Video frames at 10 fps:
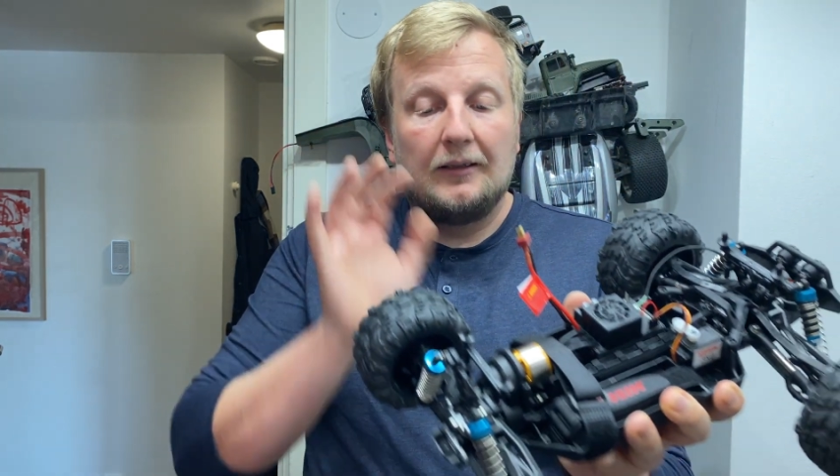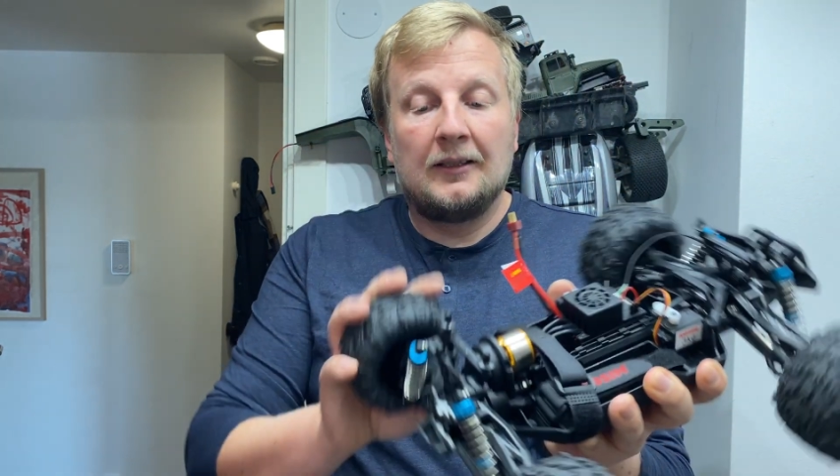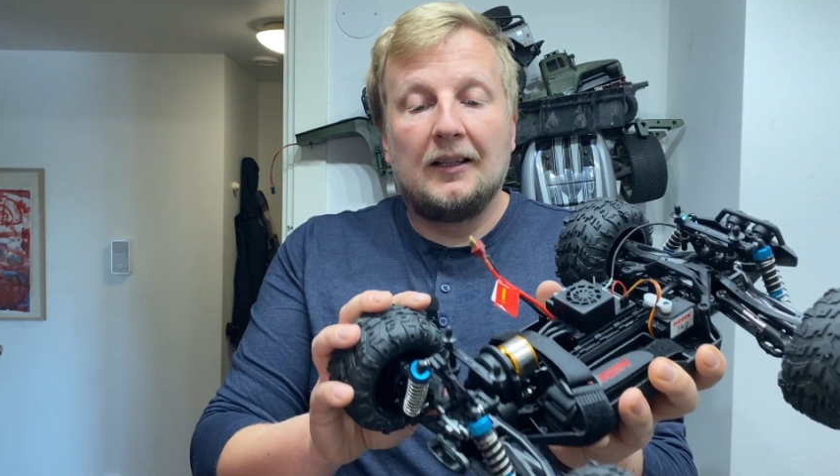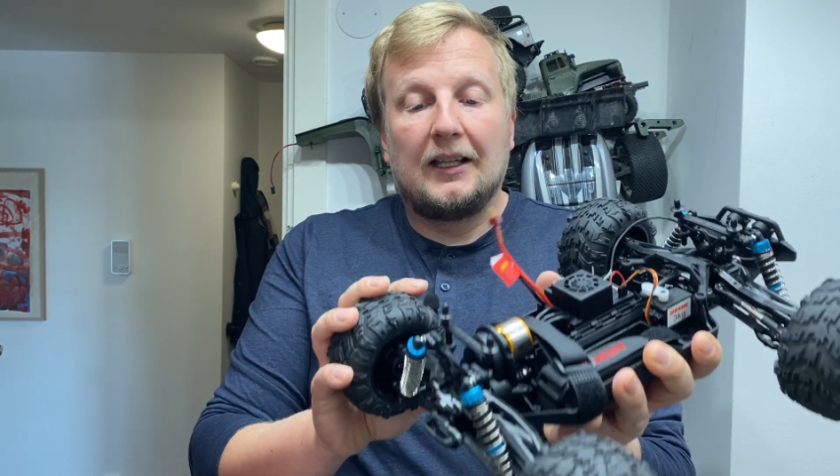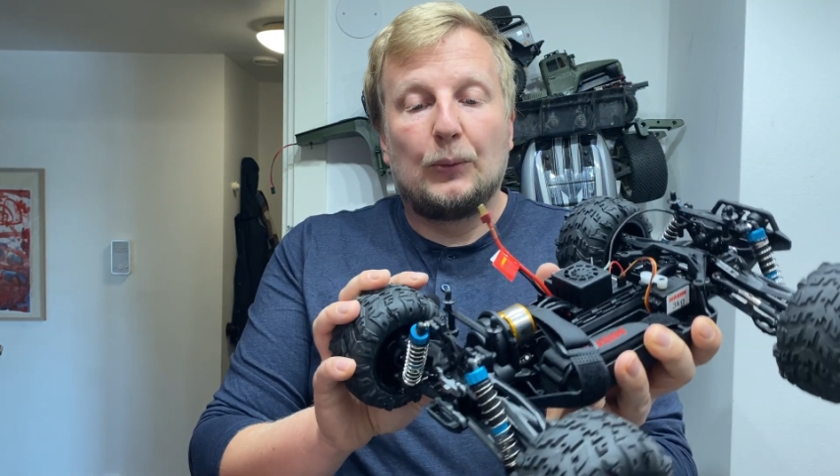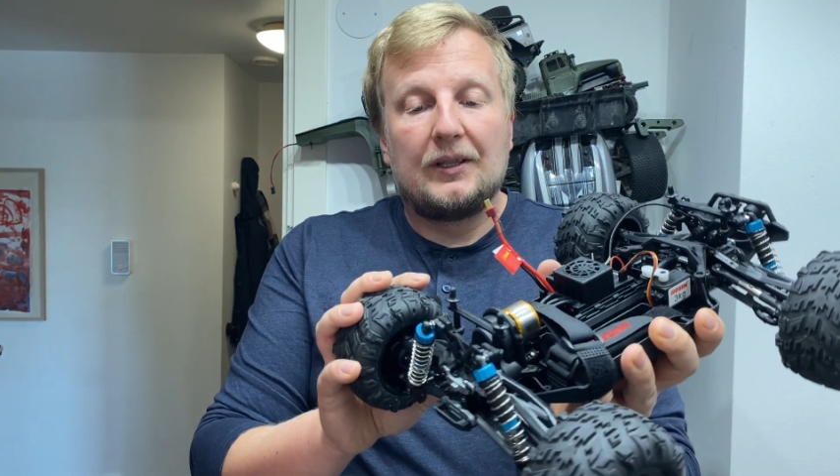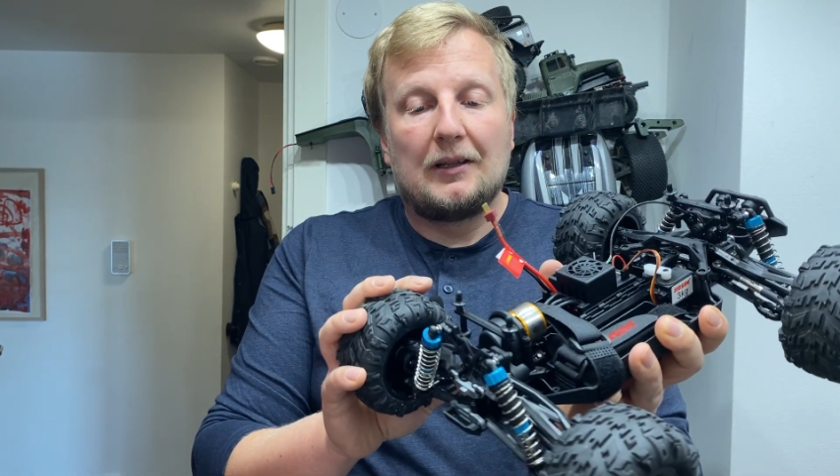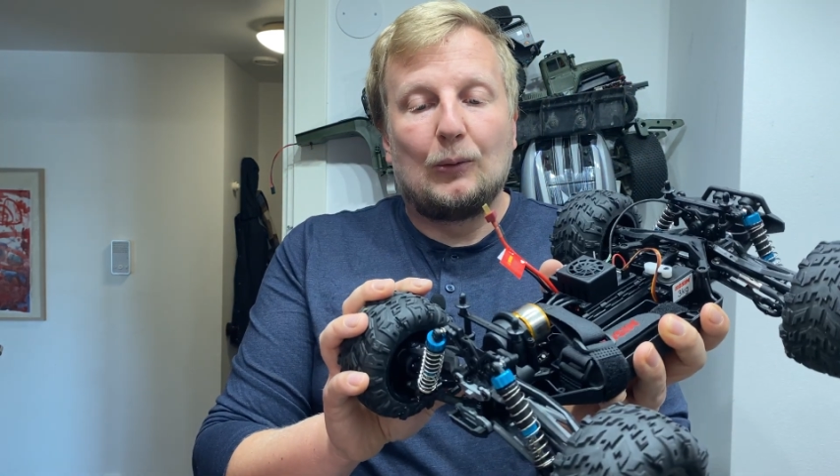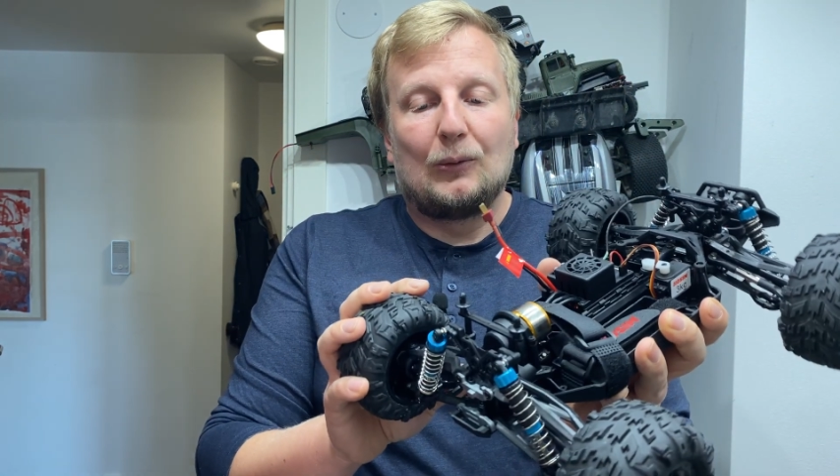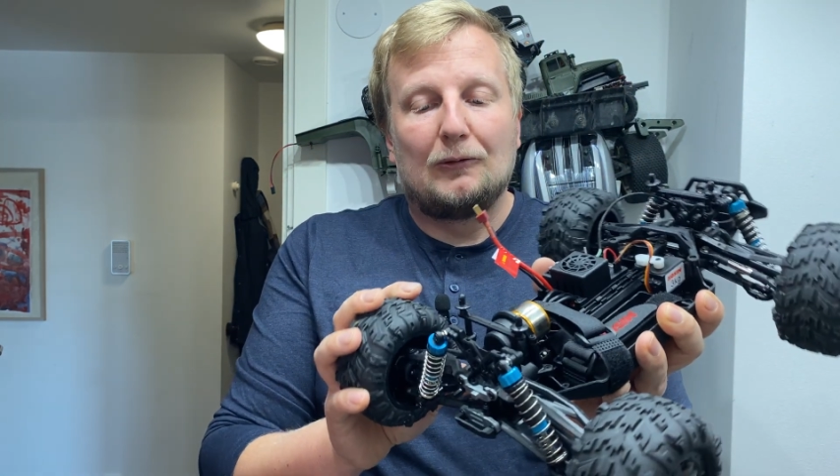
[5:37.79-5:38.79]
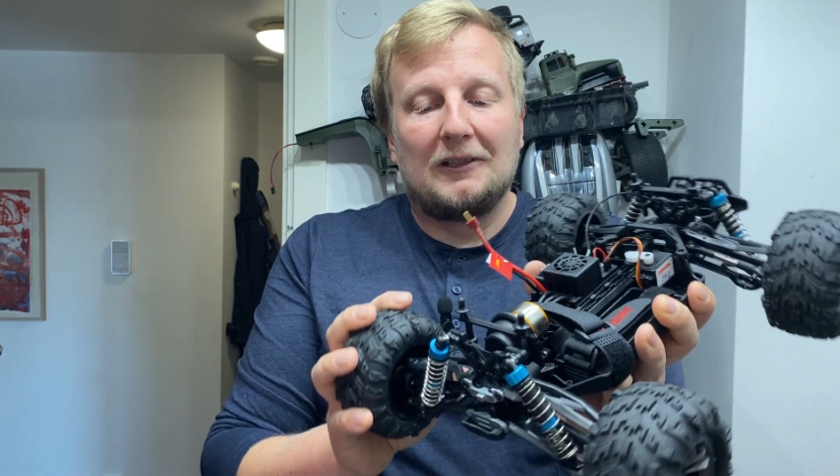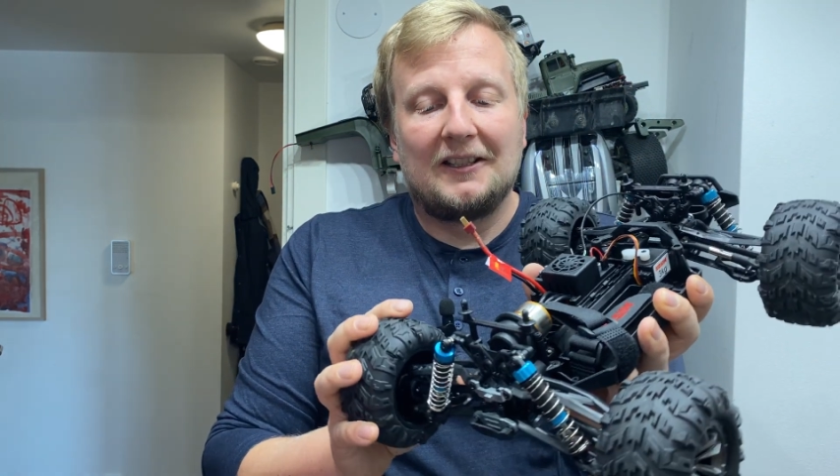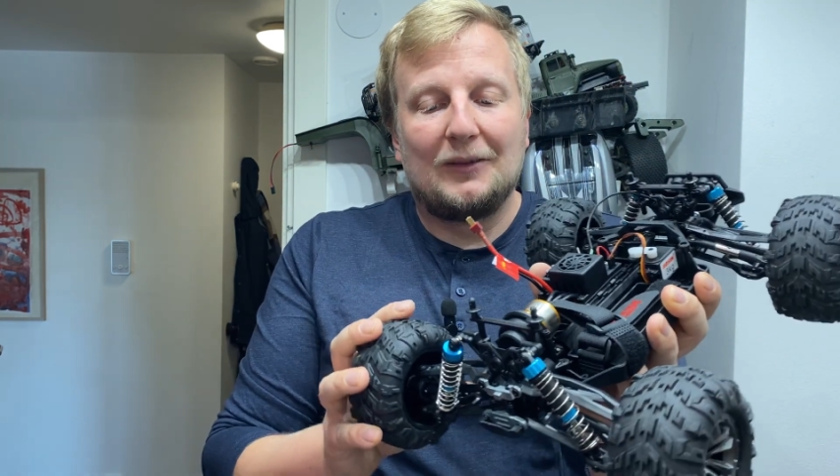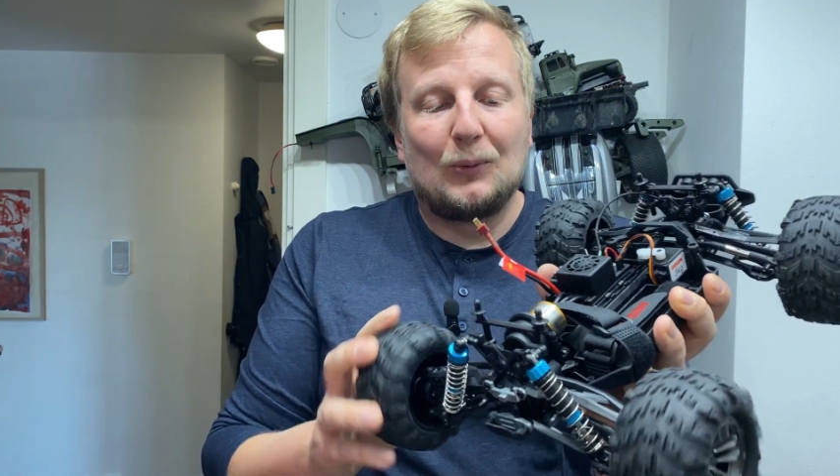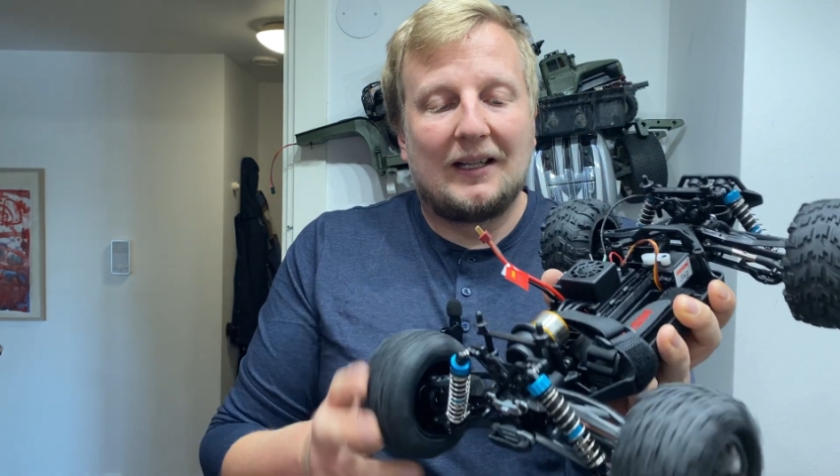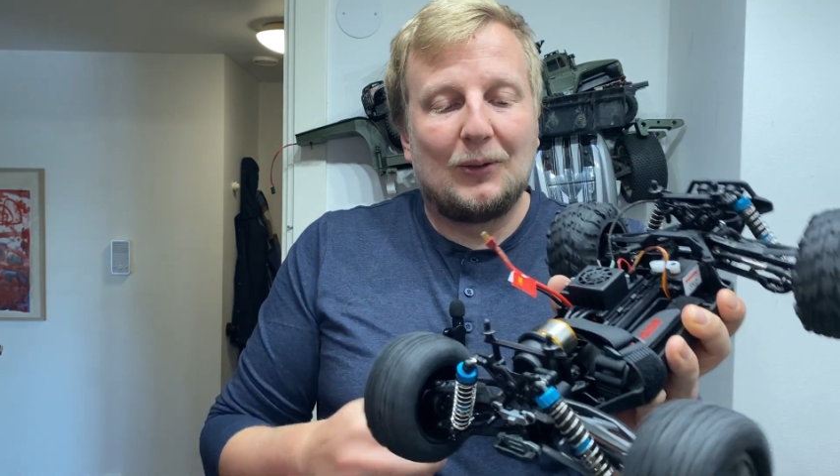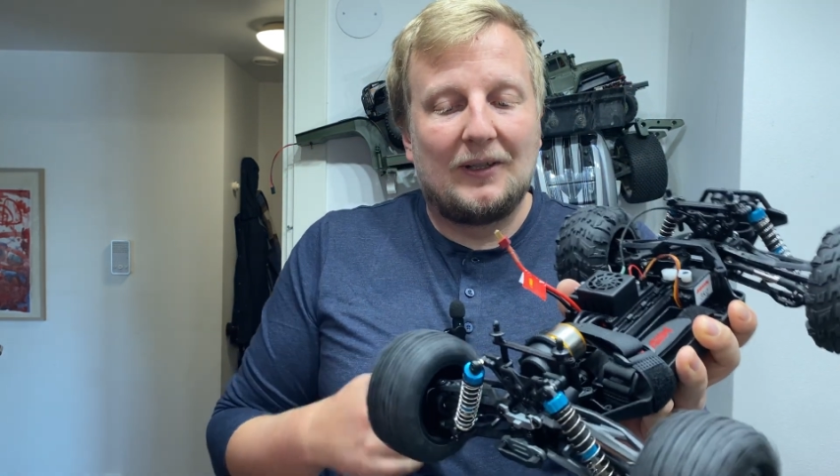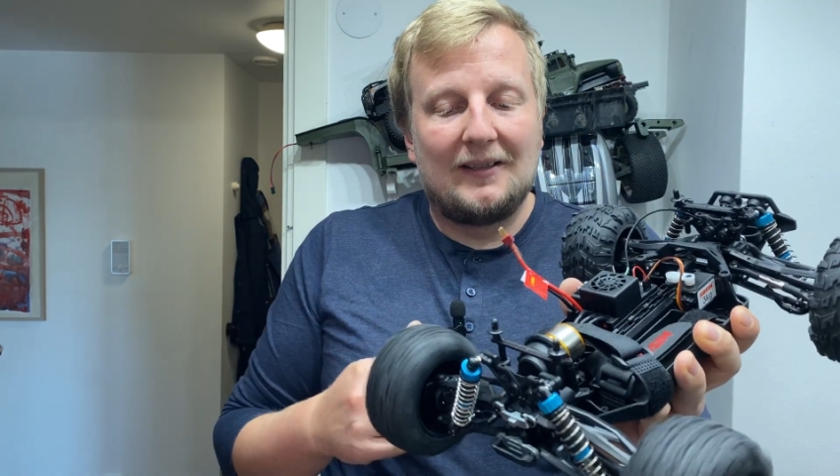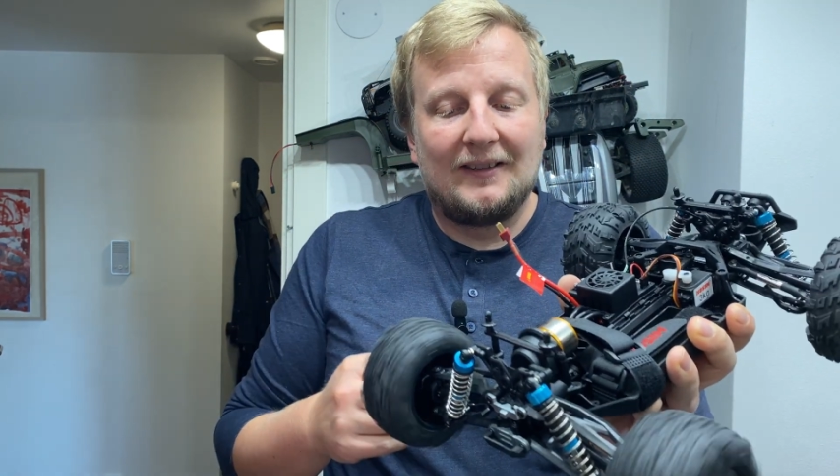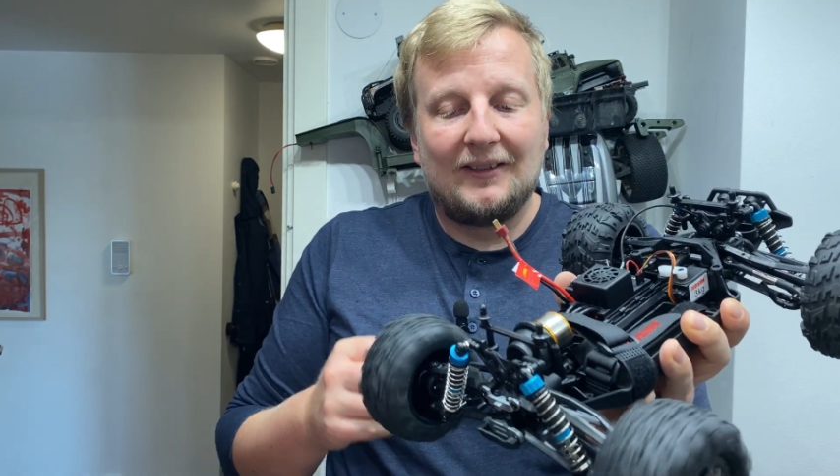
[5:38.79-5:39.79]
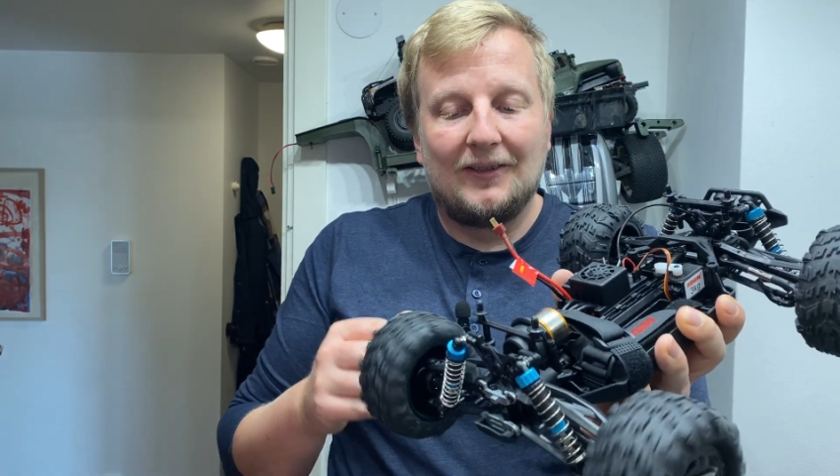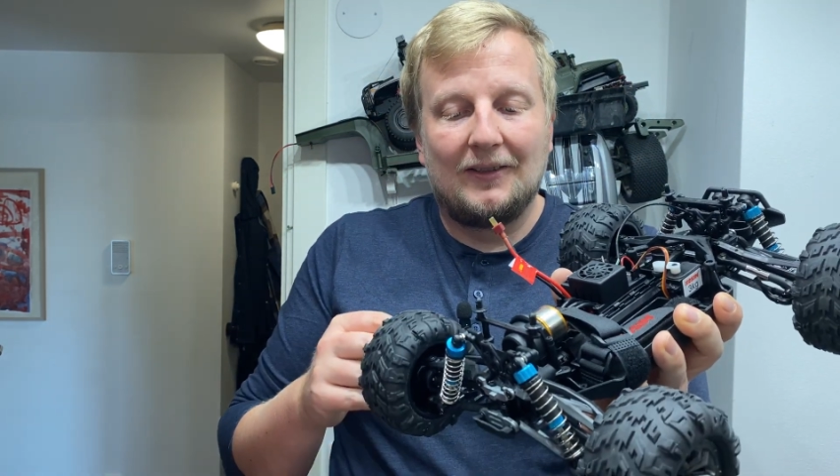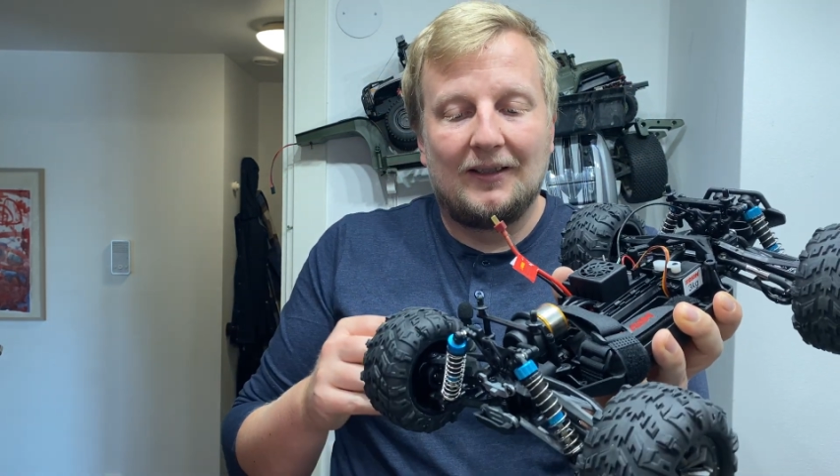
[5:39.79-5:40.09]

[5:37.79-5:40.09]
Otherwise, I'll run it without it.